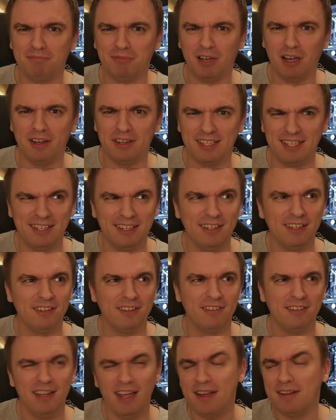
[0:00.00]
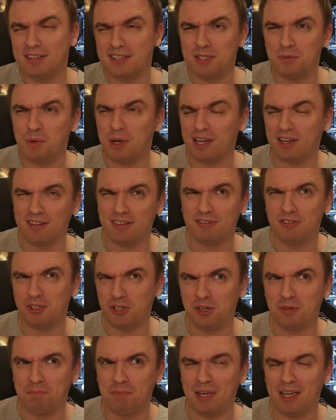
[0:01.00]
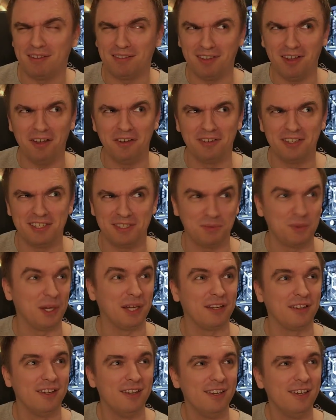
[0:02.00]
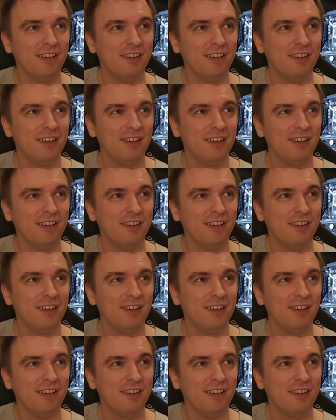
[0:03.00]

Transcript: I think, yeah, this week should be done this week.